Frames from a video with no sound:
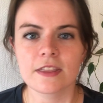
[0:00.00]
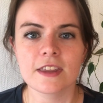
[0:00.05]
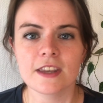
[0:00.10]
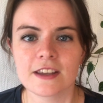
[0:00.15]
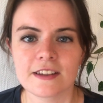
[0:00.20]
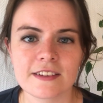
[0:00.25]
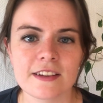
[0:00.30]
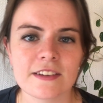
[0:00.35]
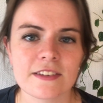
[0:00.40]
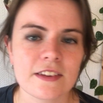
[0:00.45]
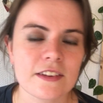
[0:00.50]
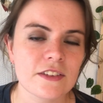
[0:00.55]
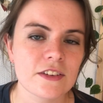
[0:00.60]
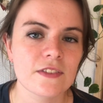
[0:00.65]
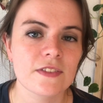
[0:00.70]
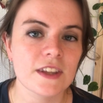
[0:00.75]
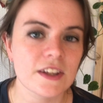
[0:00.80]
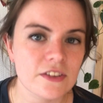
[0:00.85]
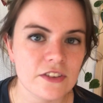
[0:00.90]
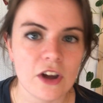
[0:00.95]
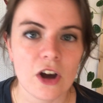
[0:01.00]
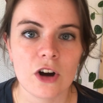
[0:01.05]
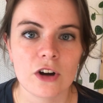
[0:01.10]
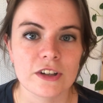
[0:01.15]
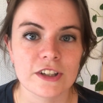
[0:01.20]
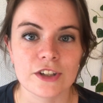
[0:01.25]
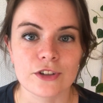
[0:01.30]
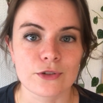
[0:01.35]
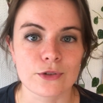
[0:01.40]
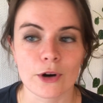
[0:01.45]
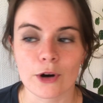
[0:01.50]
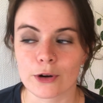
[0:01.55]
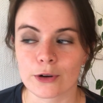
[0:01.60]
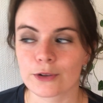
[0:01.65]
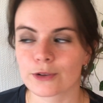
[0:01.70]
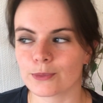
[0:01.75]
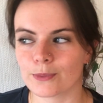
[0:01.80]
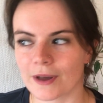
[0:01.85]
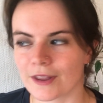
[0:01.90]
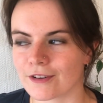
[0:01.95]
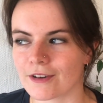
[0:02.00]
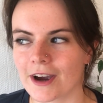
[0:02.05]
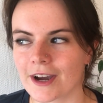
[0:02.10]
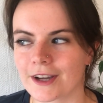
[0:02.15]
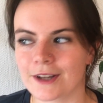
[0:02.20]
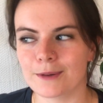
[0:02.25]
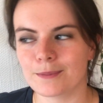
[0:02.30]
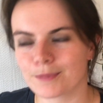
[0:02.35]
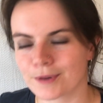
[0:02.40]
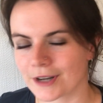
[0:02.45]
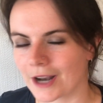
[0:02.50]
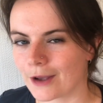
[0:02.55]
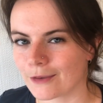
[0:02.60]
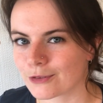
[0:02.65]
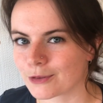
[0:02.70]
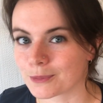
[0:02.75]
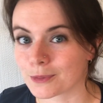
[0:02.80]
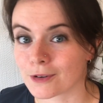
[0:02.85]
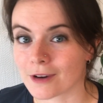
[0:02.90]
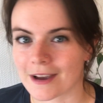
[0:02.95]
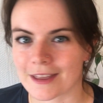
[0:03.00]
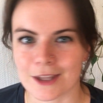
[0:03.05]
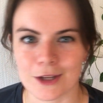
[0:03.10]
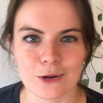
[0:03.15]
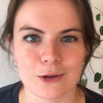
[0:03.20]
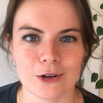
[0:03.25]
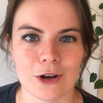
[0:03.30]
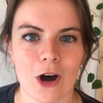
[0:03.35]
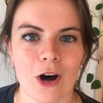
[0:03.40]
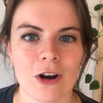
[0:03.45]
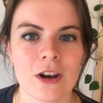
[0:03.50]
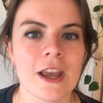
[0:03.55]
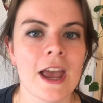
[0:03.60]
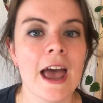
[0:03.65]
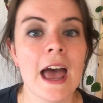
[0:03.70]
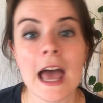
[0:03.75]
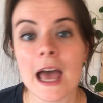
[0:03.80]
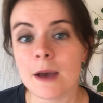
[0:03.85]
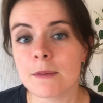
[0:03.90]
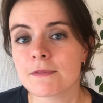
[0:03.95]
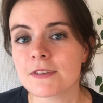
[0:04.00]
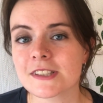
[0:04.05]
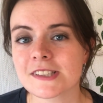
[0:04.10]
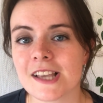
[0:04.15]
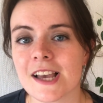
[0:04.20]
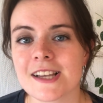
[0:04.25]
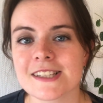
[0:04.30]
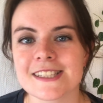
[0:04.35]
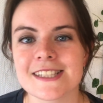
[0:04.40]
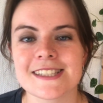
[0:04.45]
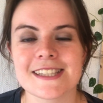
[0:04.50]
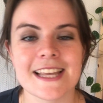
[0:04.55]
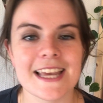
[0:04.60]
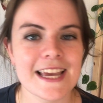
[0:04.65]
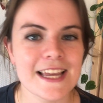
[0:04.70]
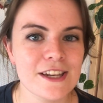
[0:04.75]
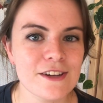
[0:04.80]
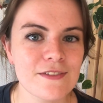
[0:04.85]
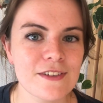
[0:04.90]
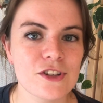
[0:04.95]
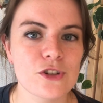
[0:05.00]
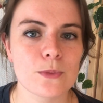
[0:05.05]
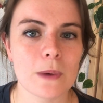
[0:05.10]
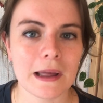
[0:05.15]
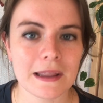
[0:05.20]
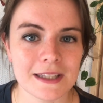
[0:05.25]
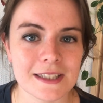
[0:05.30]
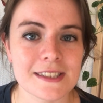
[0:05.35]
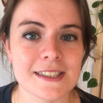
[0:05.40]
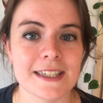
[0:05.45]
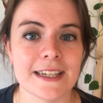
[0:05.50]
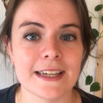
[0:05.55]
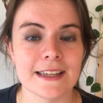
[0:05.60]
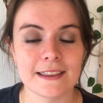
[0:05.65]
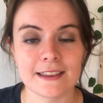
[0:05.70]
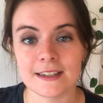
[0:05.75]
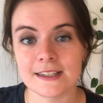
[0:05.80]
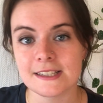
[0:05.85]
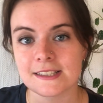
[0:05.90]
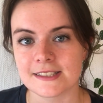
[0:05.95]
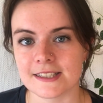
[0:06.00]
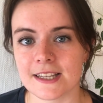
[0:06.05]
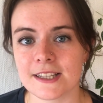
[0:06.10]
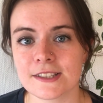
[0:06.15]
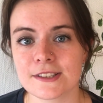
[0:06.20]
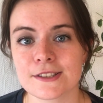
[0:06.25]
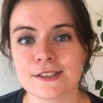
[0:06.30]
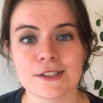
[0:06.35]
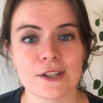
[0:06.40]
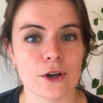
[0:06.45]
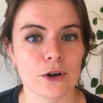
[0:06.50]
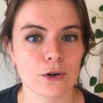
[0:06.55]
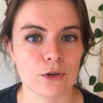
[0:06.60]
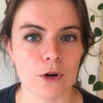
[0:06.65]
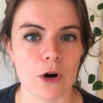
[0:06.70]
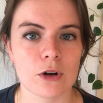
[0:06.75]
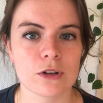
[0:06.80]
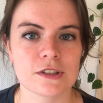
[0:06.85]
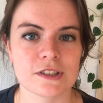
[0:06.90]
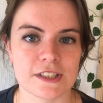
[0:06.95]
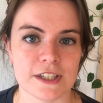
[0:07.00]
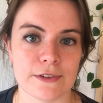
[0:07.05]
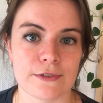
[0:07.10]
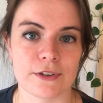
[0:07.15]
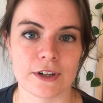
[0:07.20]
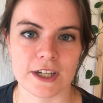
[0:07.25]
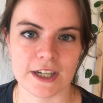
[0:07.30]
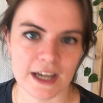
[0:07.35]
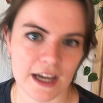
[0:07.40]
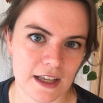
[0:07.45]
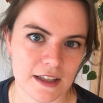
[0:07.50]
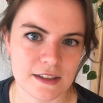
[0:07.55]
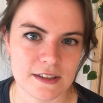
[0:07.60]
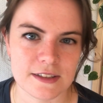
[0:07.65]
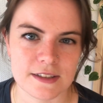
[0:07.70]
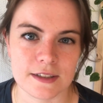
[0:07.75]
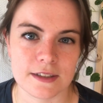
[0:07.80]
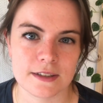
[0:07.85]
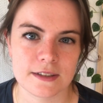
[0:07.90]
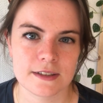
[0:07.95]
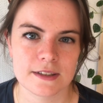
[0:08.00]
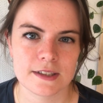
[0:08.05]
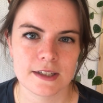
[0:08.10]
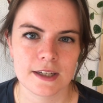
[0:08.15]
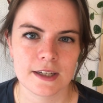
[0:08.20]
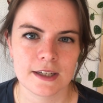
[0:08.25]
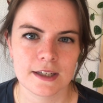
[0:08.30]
The existence of these targeted drugs, whether I can pronounce them correctly or not, emphasises the individuality that exists across different cancers.